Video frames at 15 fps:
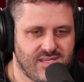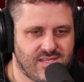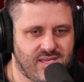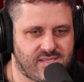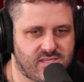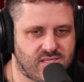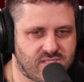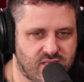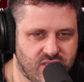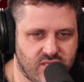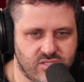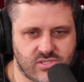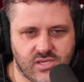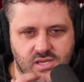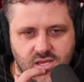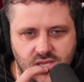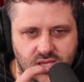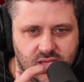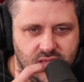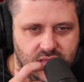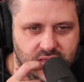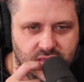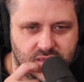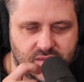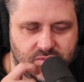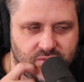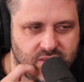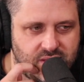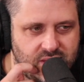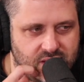like, "There's
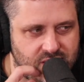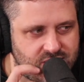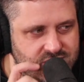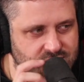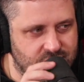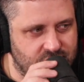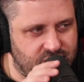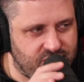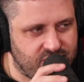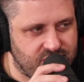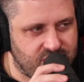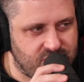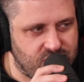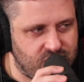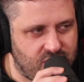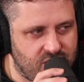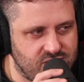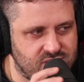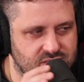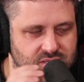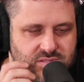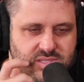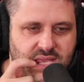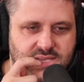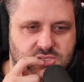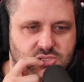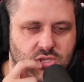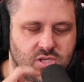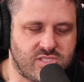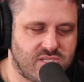we need someone over 2 cars," and goes,
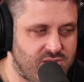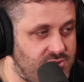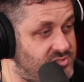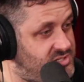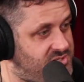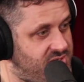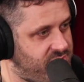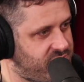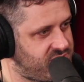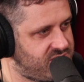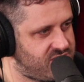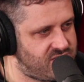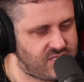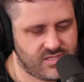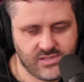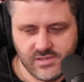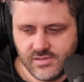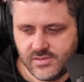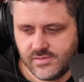"Thanks, Toots." She goes, "Did you hear what you just said?"